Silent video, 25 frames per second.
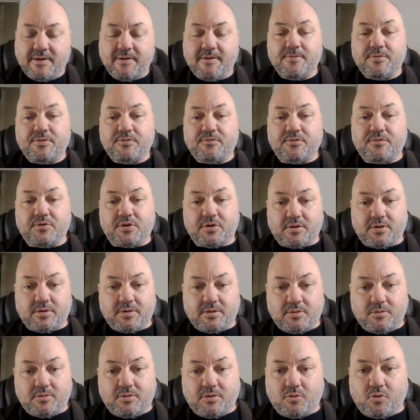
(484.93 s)
for
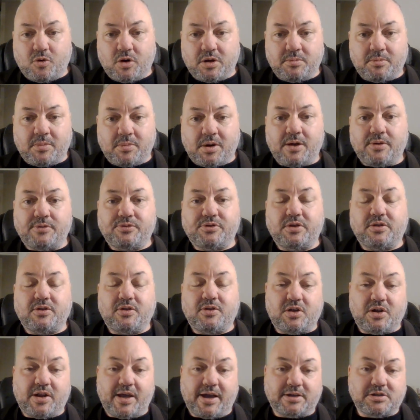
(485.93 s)
1 month, and
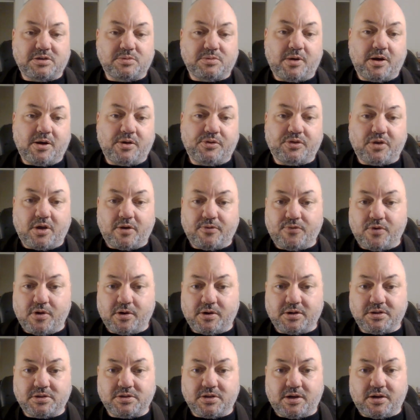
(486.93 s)
the next month I'll
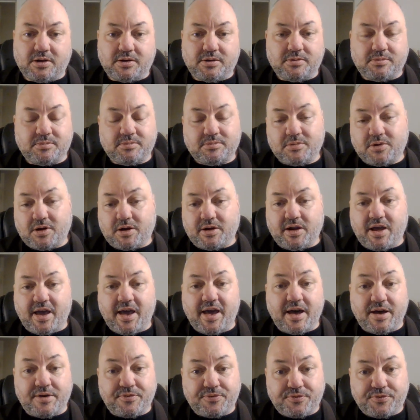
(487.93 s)
focus on
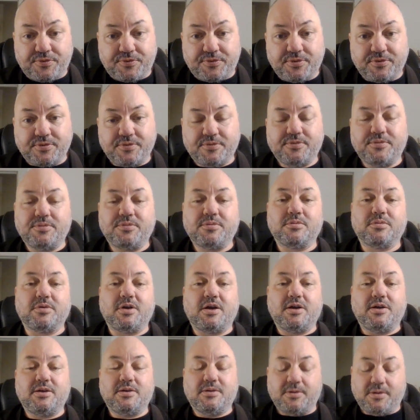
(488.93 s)
F,
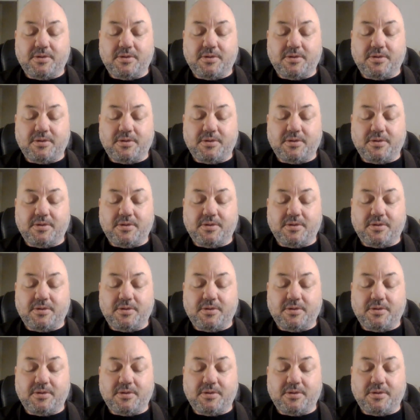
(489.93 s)
right?